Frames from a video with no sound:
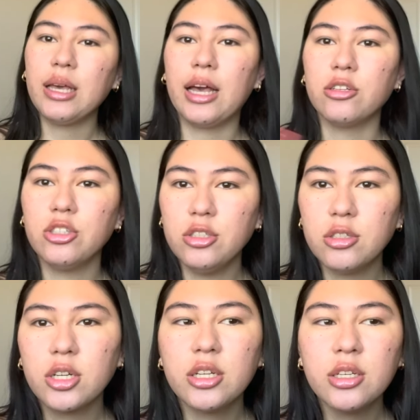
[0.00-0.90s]
allergies are
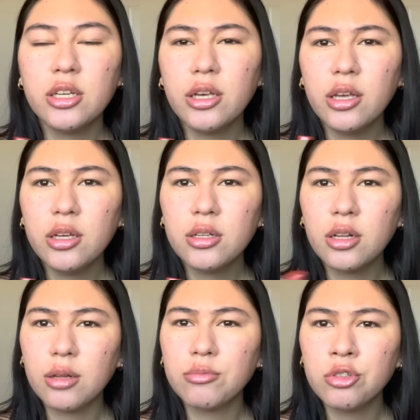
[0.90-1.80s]
kind of kicking in.
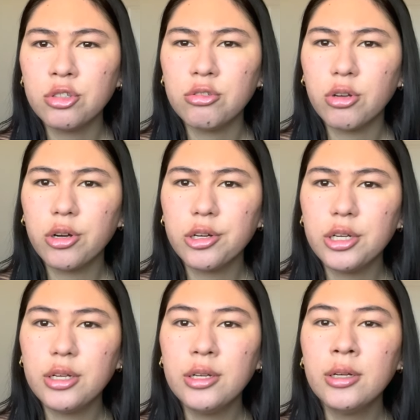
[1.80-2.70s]
I'm really
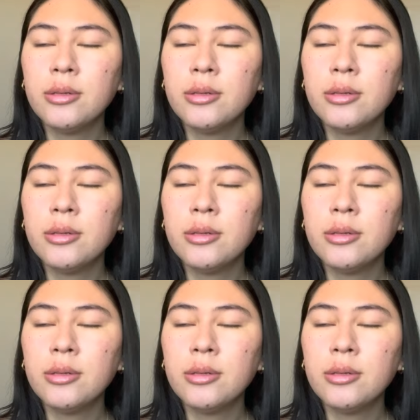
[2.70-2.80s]
sorry.